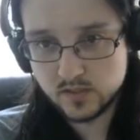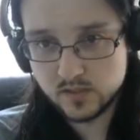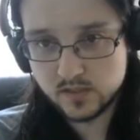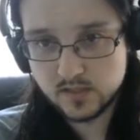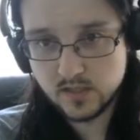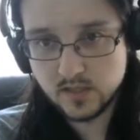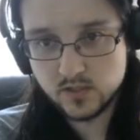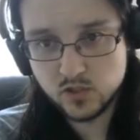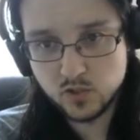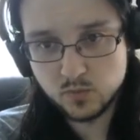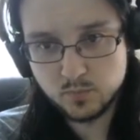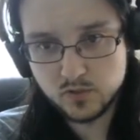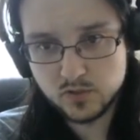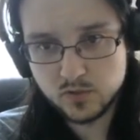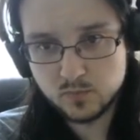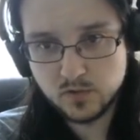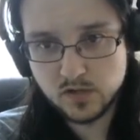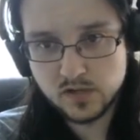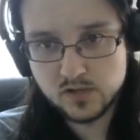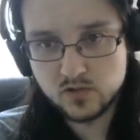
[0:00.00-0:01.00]
center, puts
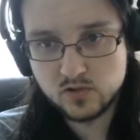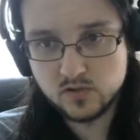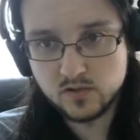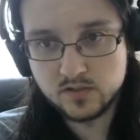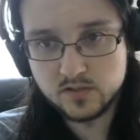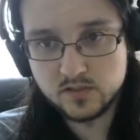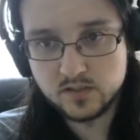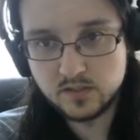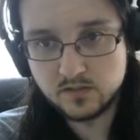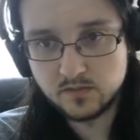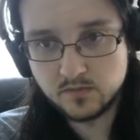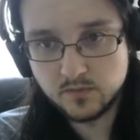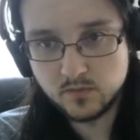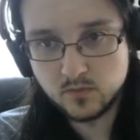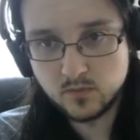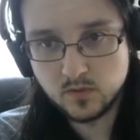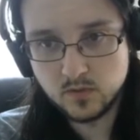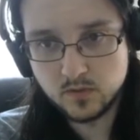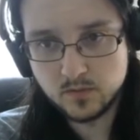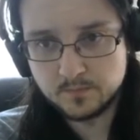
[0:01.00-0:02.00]
pressure on
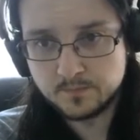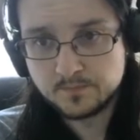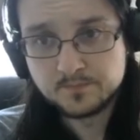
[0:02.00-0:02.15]
d4.